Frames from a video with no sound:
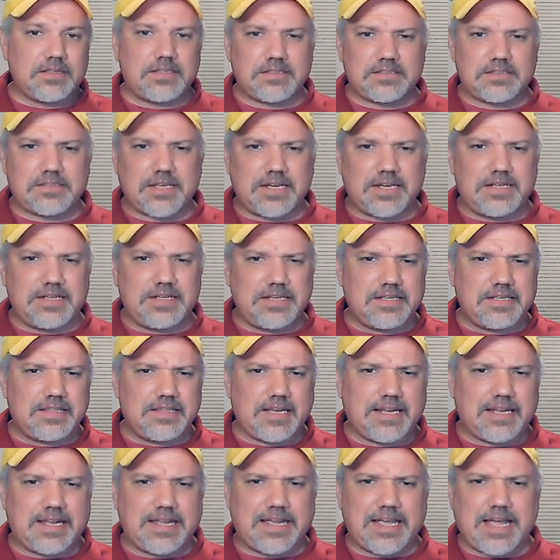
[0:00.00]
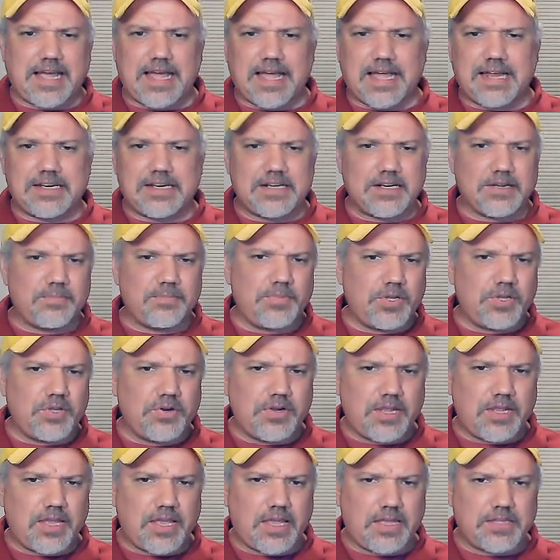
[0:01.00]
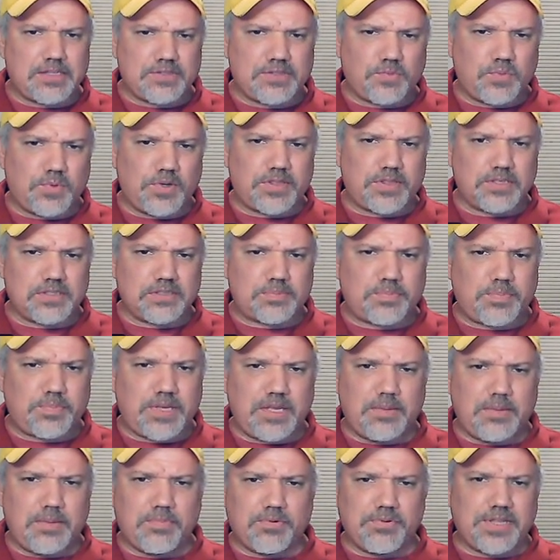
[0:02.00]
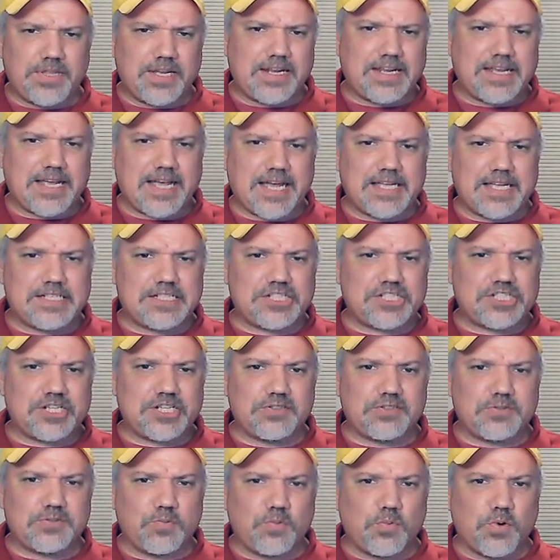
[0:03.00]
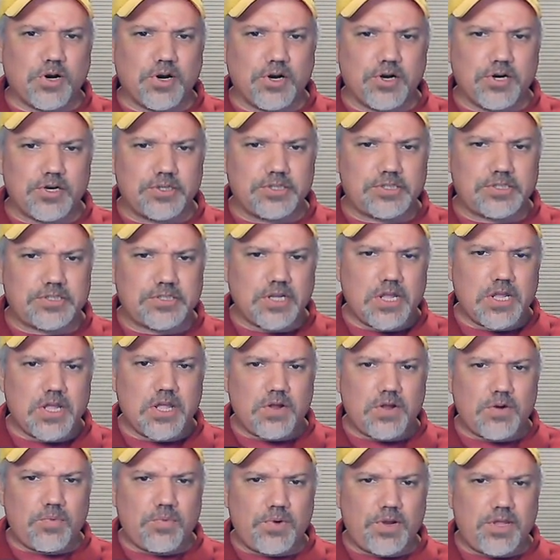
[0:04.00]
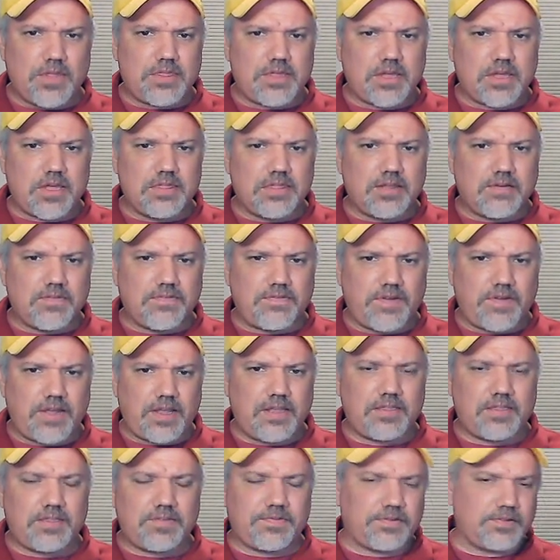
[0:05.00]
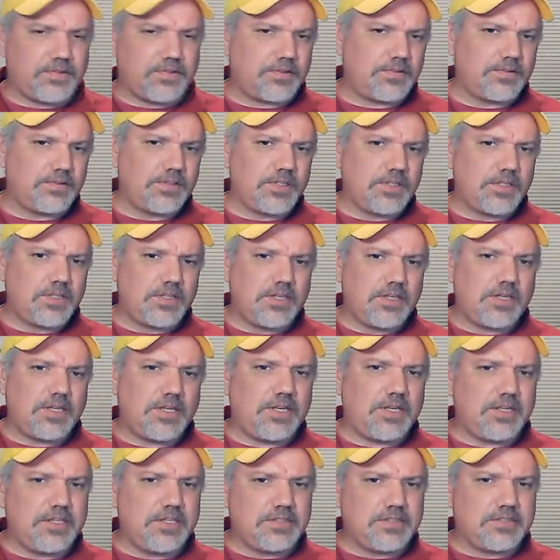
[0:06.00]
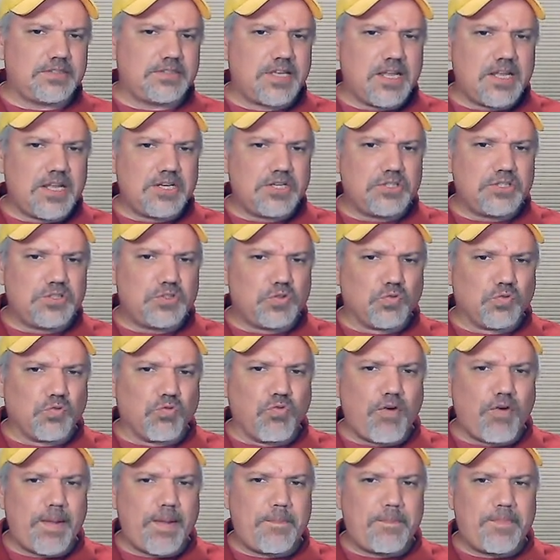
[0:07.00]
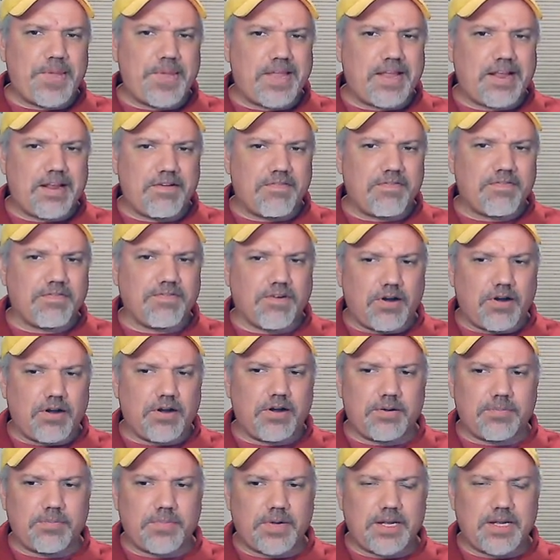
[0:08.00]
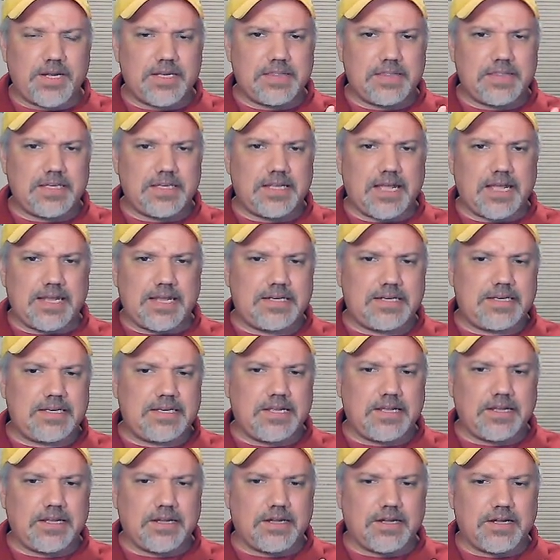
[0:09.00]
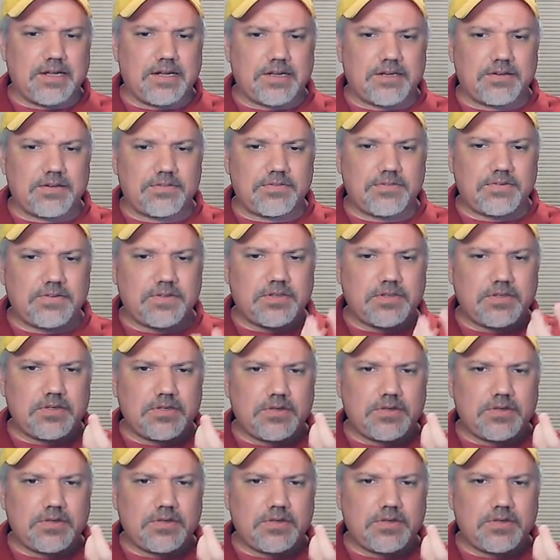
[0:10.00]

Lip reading: This idea that God communicates with his people, that God shares words with the faithful, is dripping from the idea of